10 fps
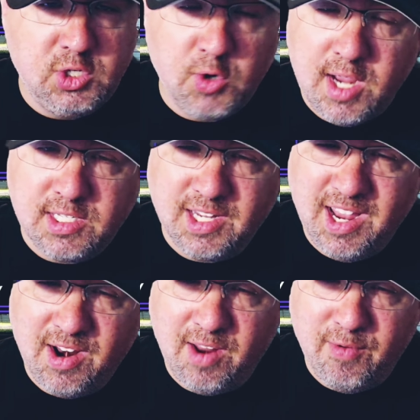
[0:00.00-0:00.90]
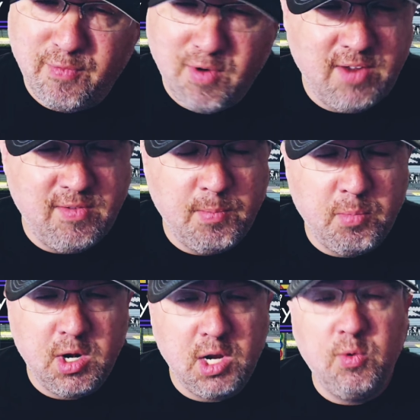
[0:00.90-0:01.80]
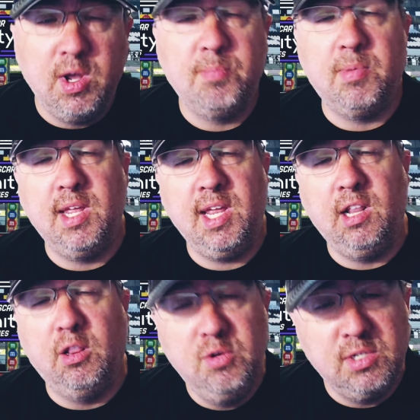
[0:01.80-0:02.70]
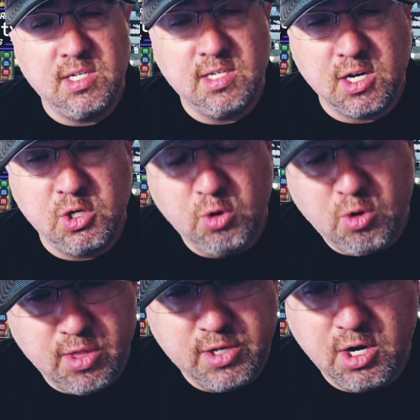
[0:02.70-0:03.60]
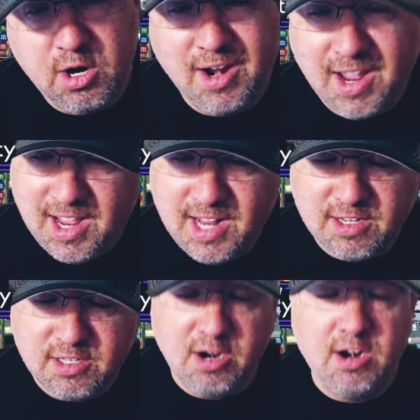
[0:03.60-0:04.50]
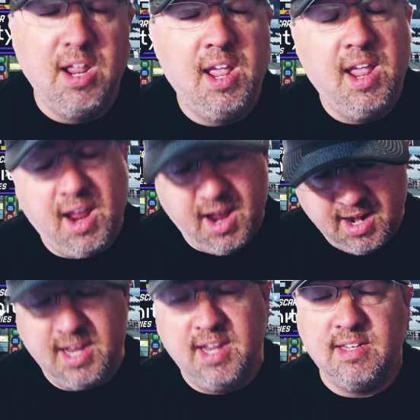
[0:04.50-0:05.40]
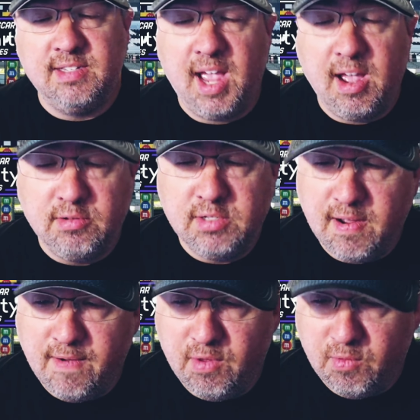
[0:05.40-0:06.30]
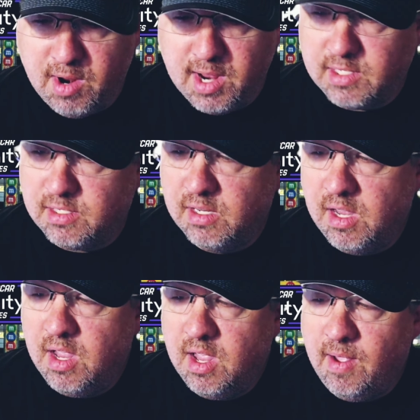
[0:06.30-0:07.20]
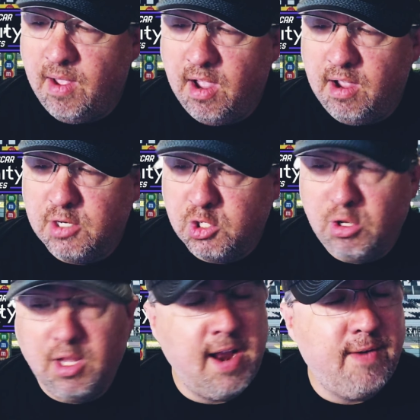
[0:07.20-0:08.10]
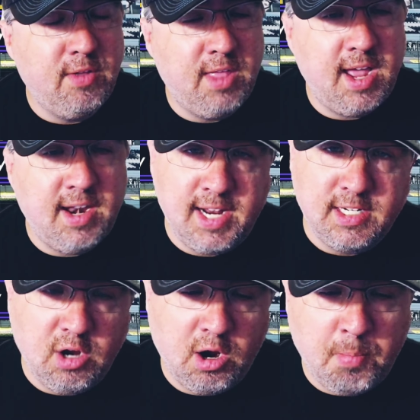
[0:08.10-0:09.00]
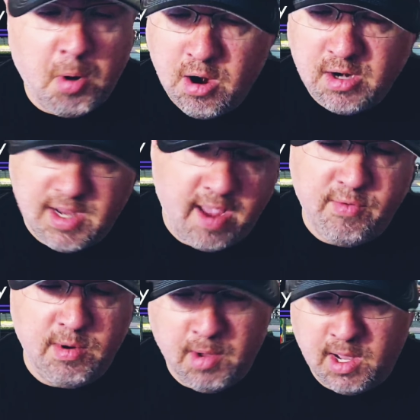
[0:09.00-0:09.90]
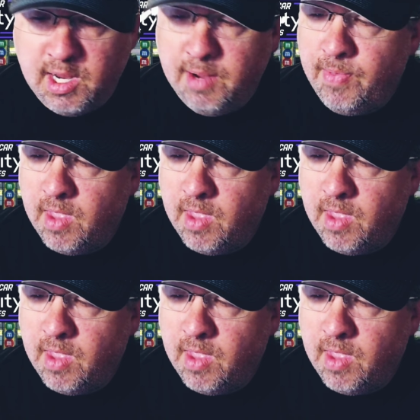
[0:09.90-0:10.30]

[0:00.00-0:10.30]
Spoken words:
tries to get in front of him pretty quick, but he loses control in the turn and hits a turn, and he is out of the race. Shortly after that, NASCAR parked everybody,